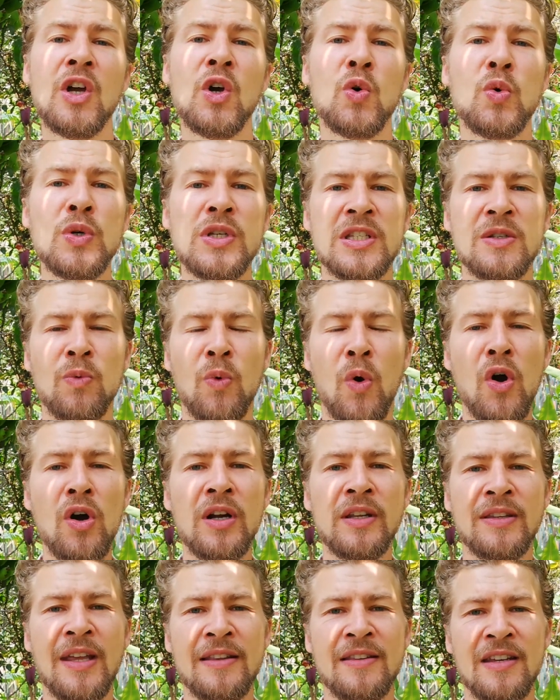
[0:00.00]
who is
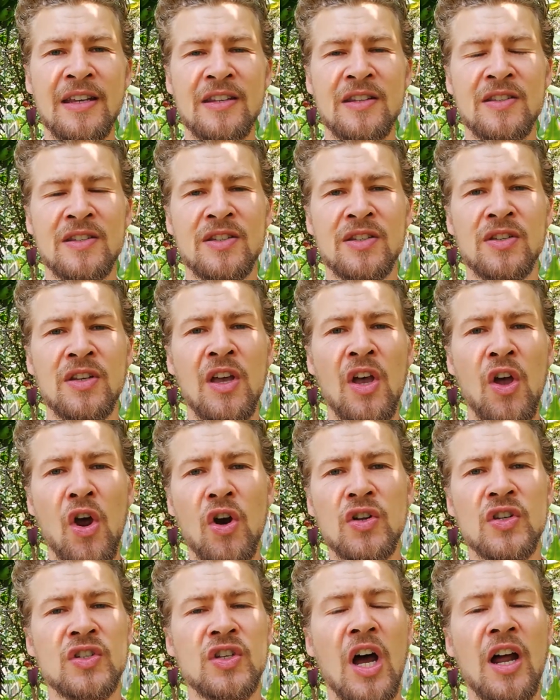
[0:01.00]
worried that
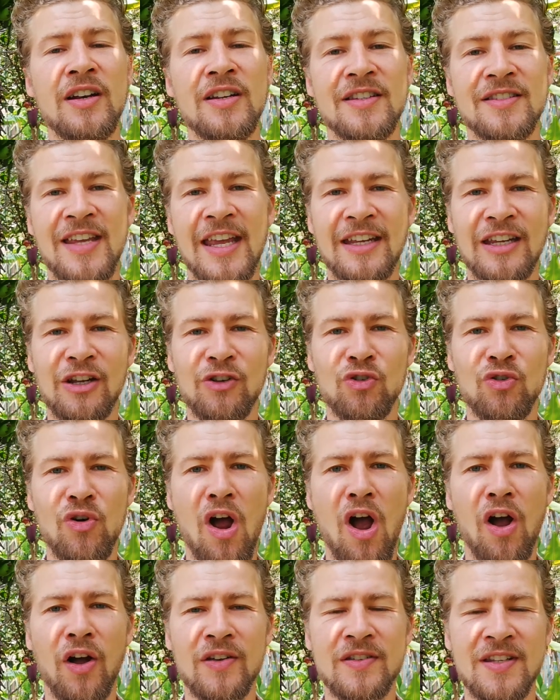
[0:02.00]
her son is taking
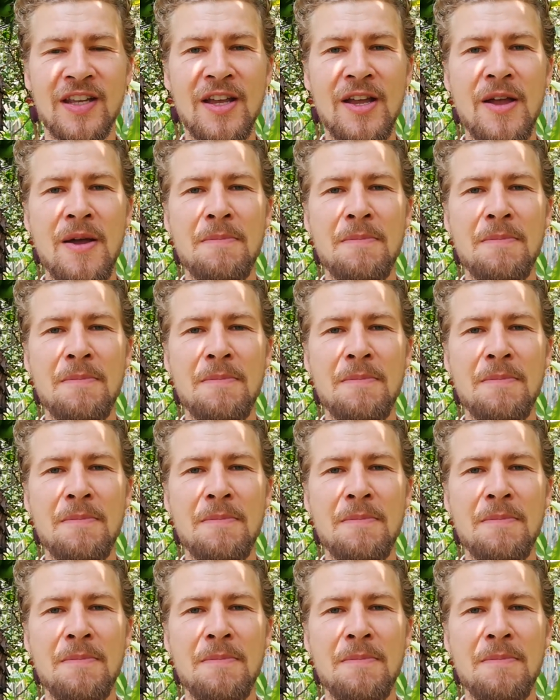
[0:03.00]
drugs.